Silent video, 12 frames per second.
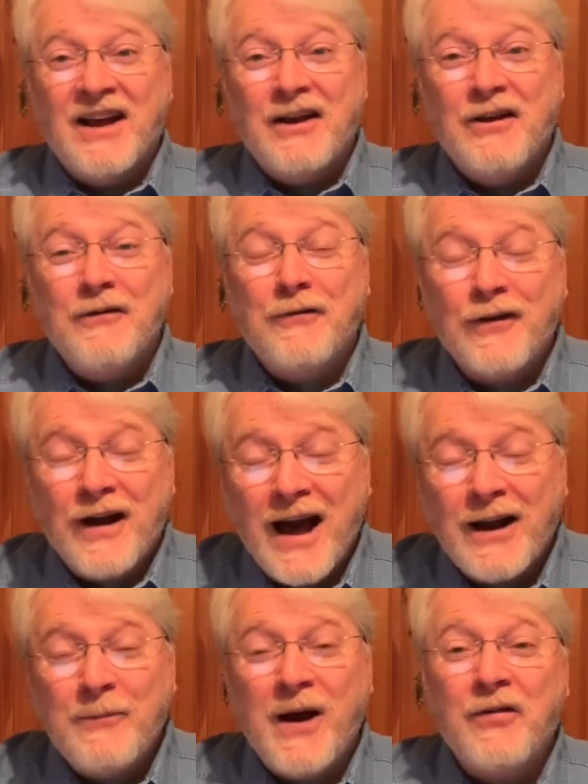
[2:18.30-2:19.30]
You
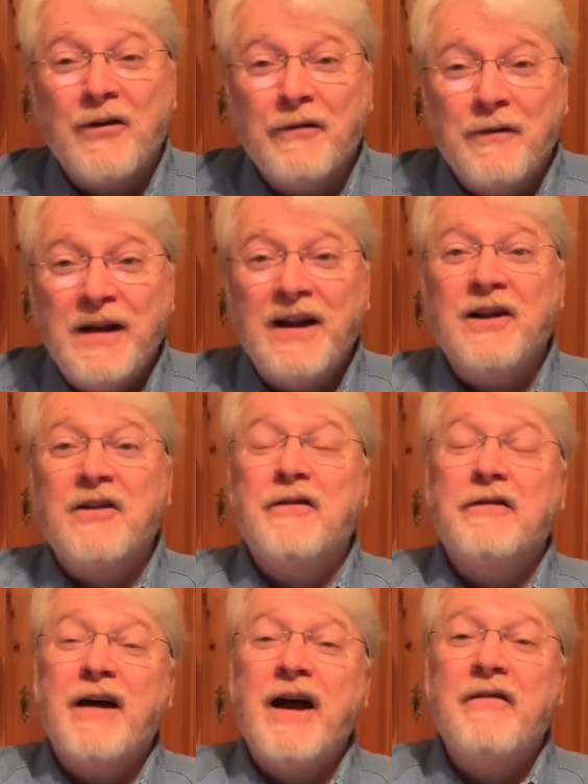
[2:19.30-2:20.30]
forgot about the feeding of the
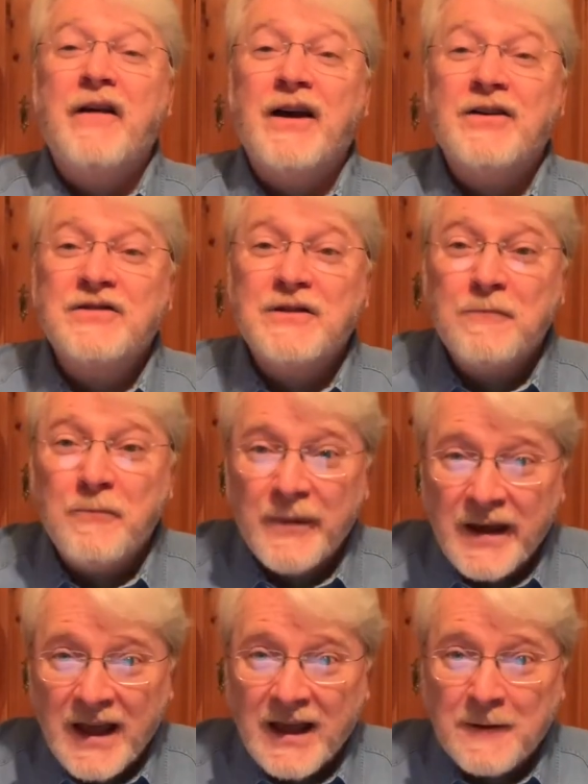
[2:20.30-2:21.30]
5,000
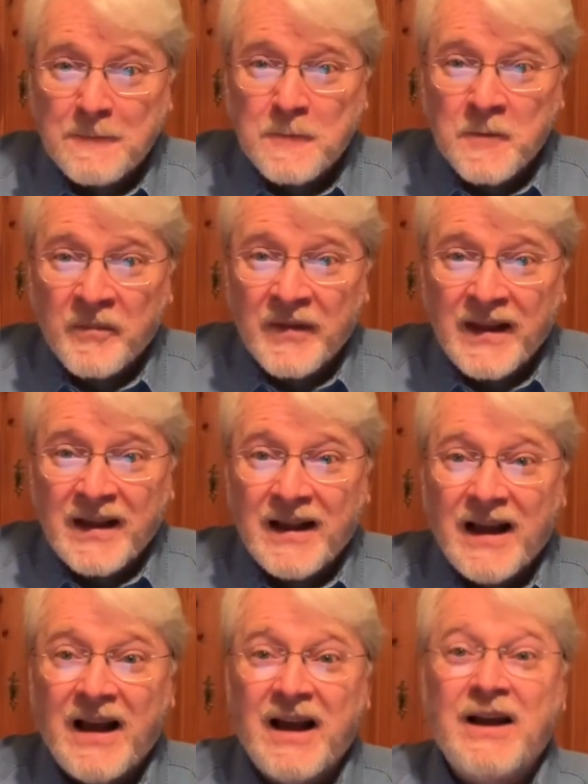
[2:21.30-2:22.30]
men
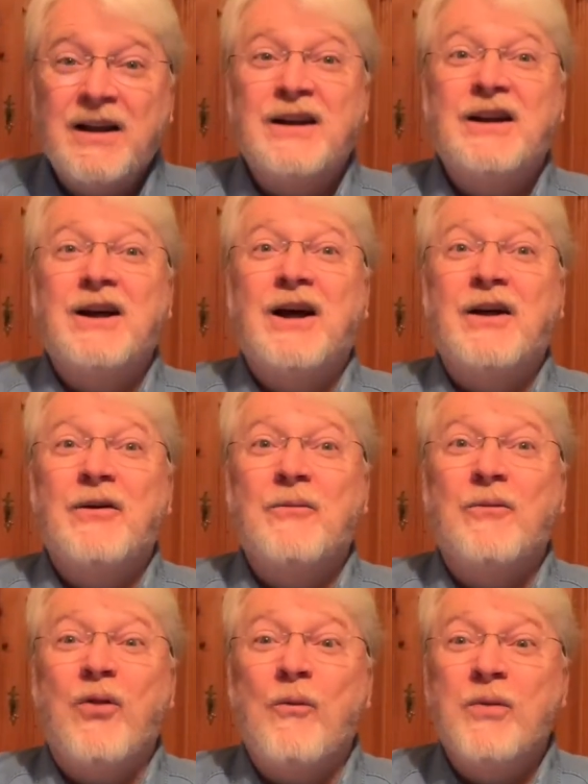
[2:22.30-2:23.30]
and uh,
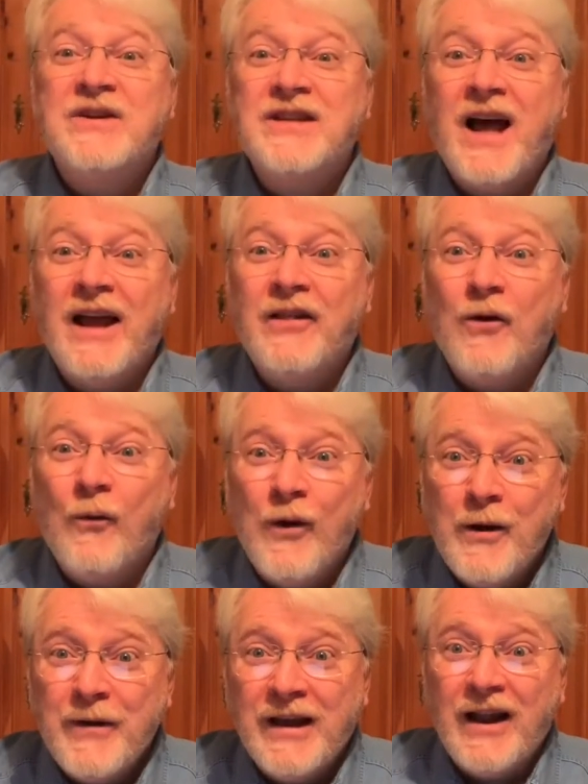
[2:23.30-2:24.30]
beside the
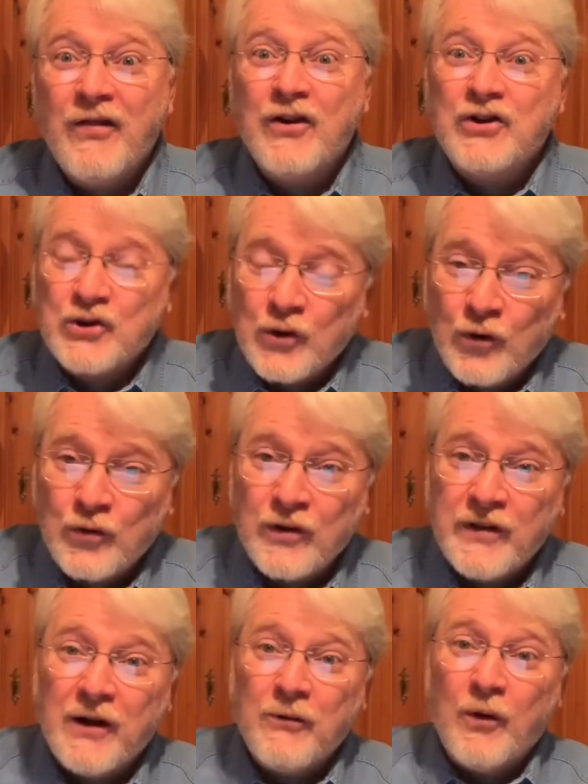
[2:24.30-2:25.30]
women and the
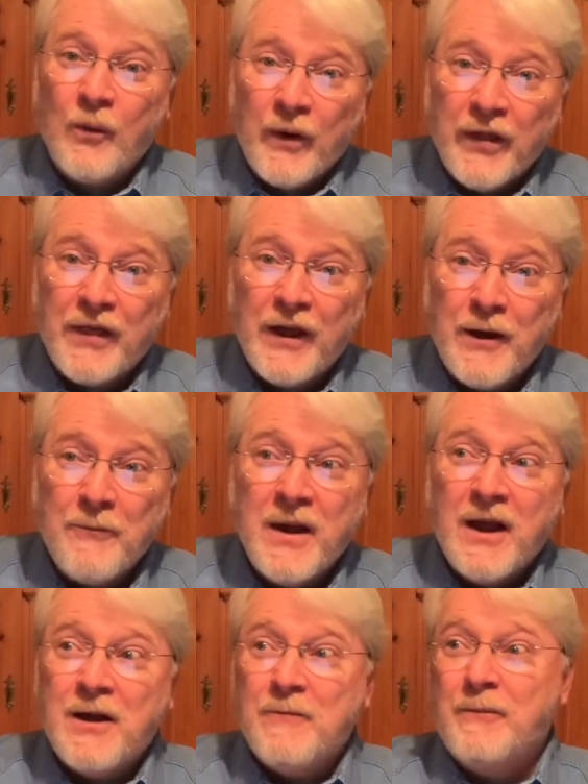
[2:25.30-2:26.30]
children that were with them,
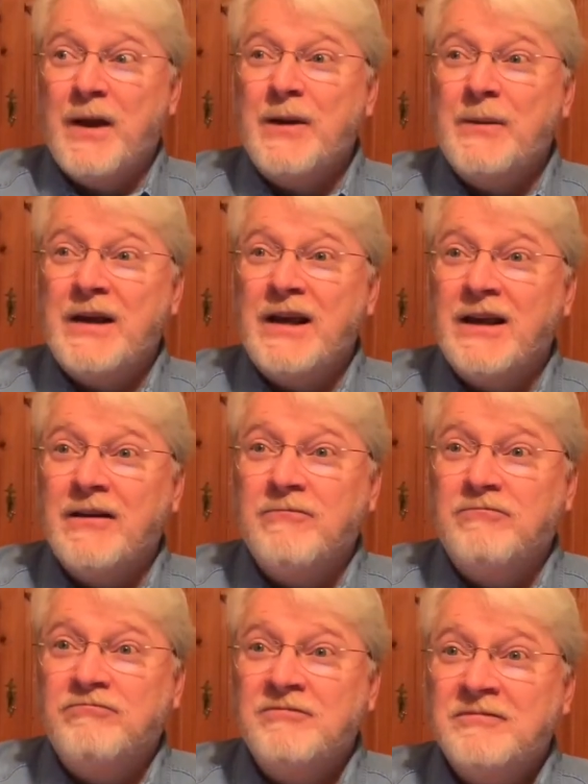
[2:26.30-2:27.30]

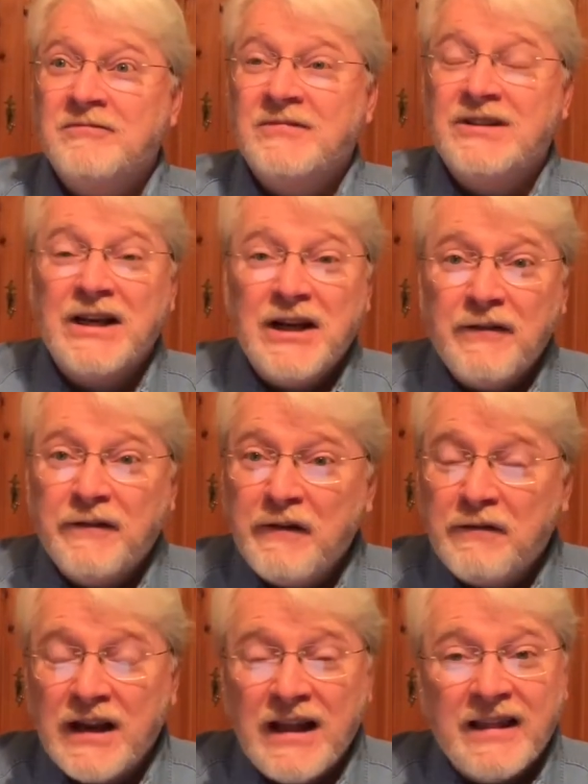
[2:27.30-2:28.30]
maybe 10,
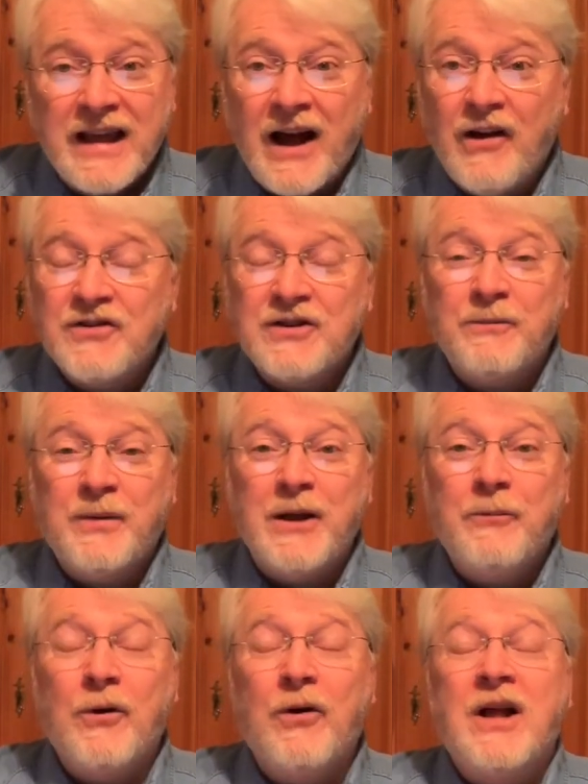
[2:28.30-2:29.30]
15,000
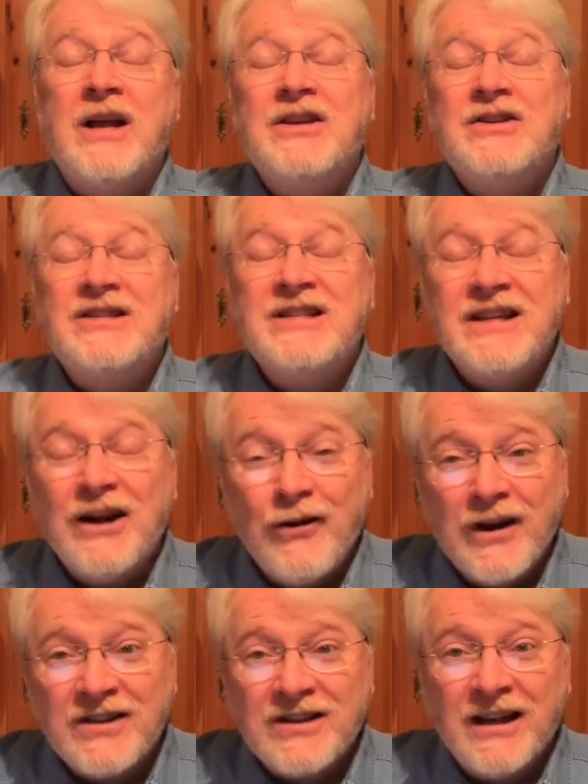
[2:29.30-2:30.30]
people.
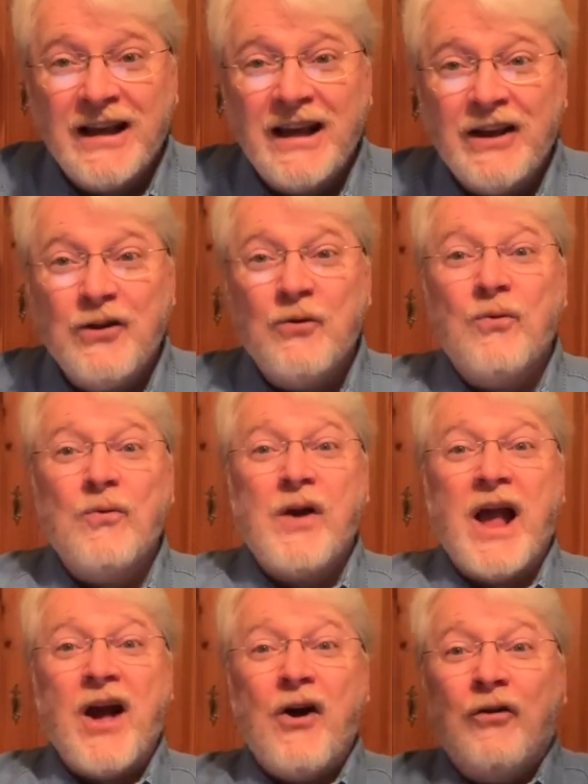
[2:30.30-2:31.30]
Seriously, you
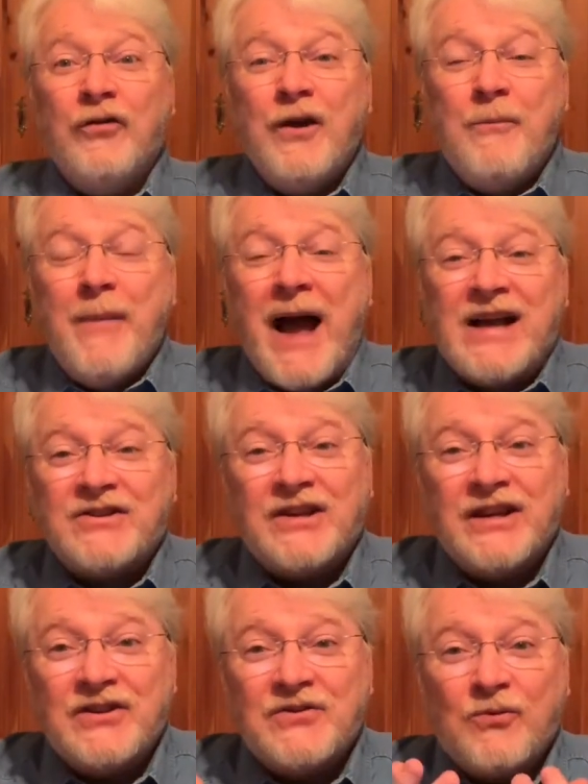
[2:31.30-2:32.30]
held the
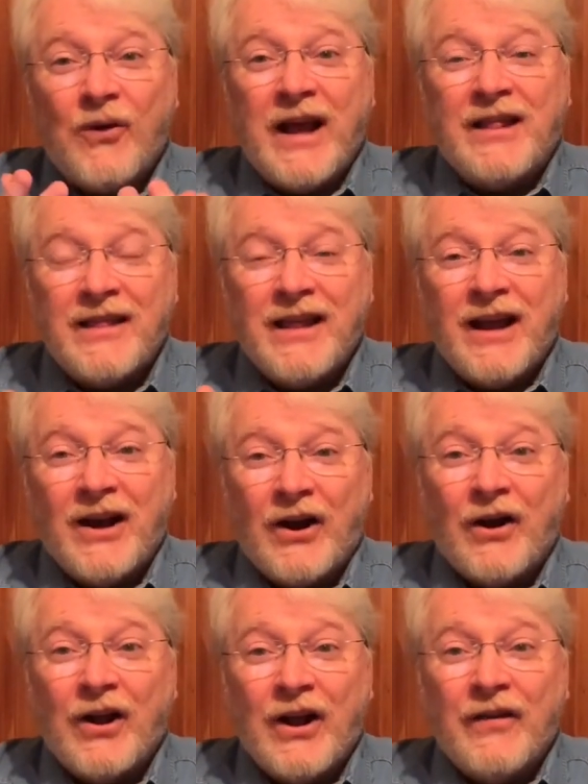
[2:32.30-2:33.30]
baskets right
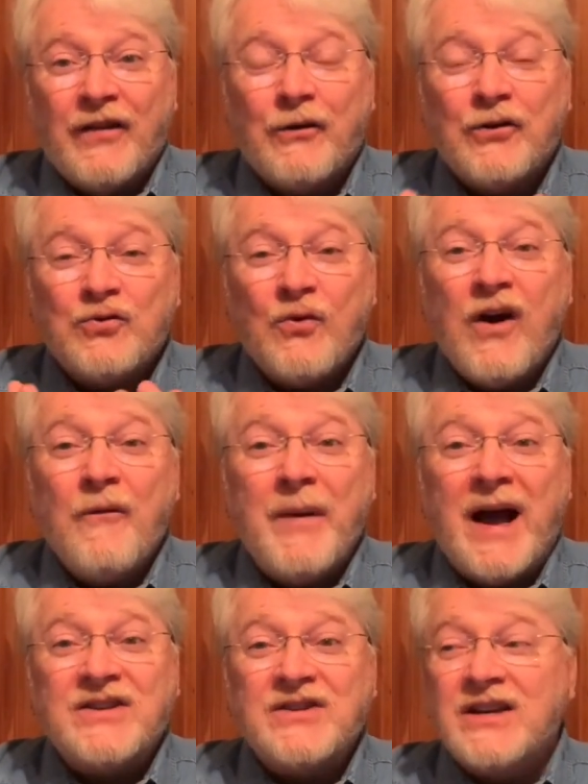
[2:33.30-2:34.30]
there. There were 12
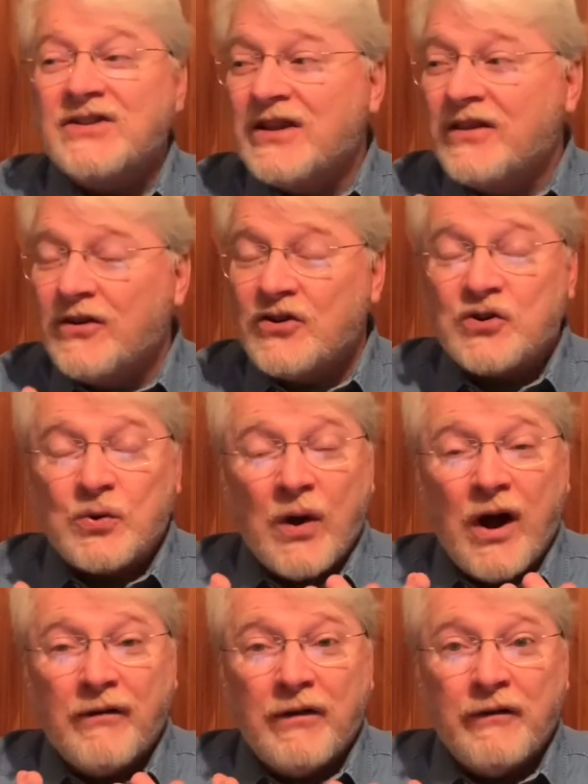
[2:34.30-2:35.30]
baskets and there's
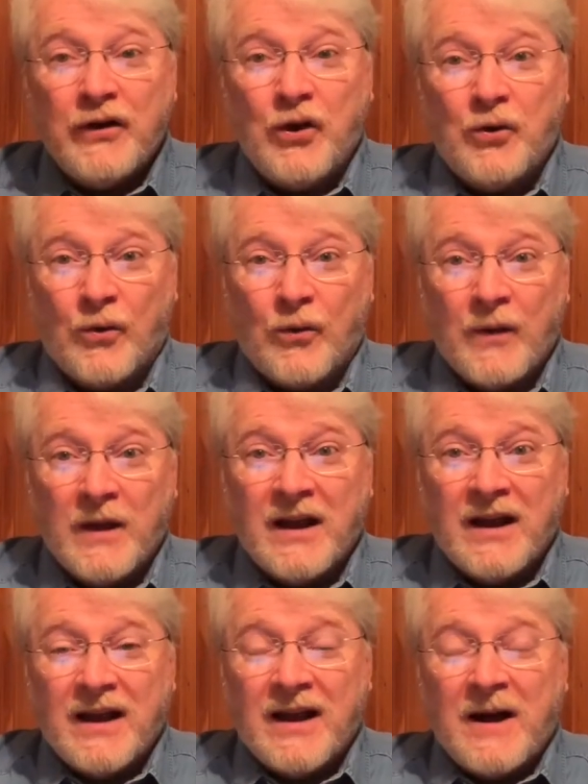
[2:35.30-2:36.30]
12 of you.
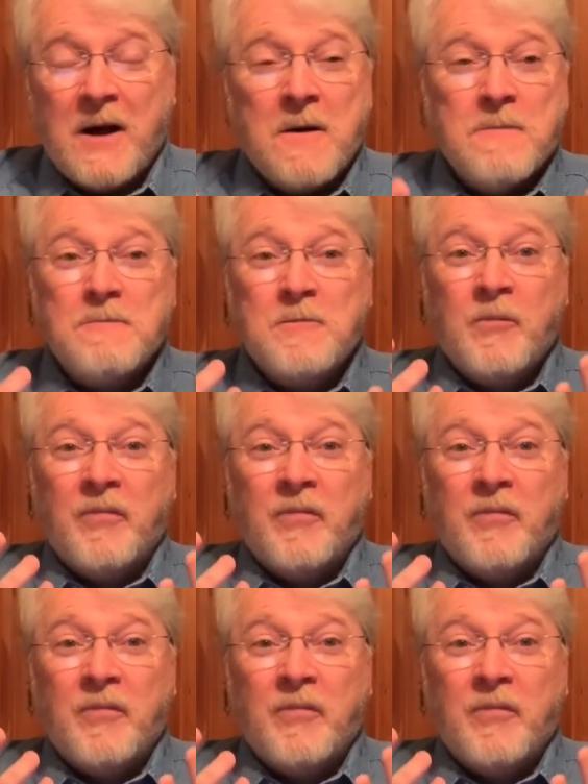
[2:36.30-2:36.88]
Um,